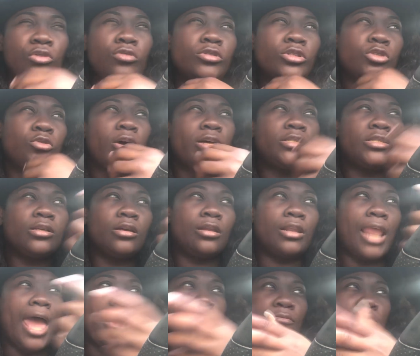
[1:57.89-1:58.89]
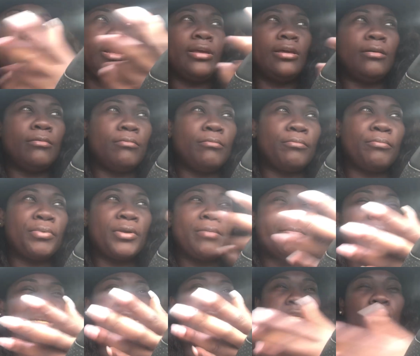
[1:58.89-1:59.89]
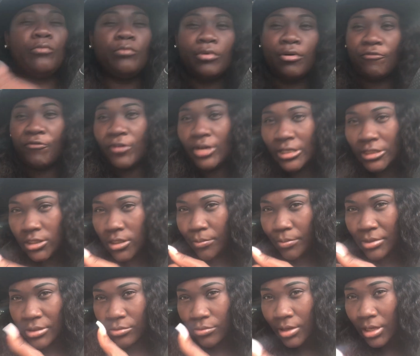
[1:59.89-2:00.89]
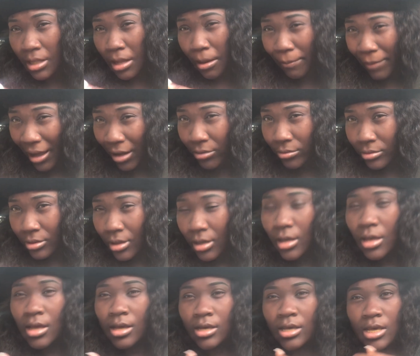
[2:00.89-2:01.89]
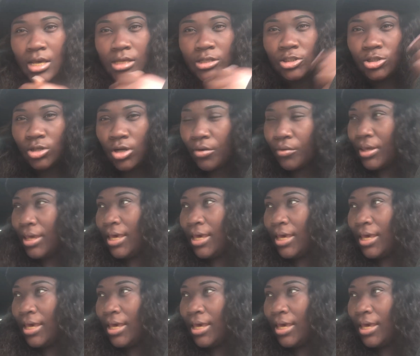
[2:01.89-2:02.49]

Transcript: you start to like really pretty much see what friendship is really about. Because, you know,